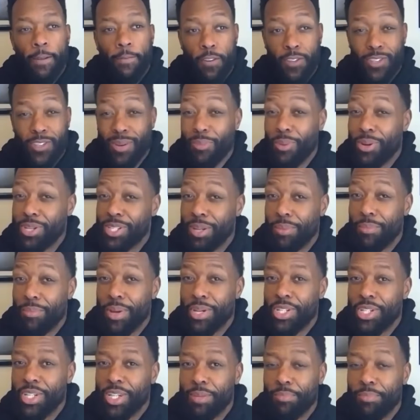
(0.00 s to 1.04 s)
for some reason
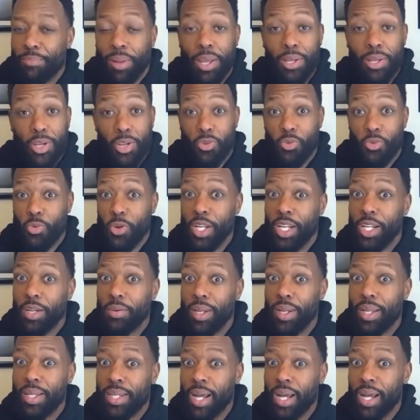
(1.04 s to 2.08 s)
Michigan plays us really,
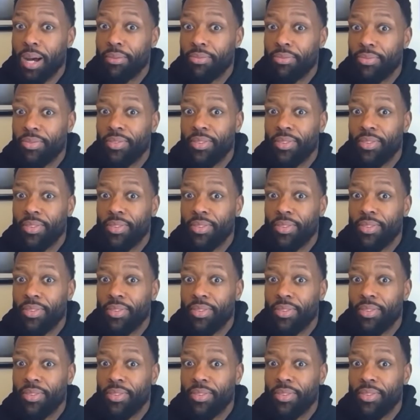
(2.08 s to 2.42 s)
really tough,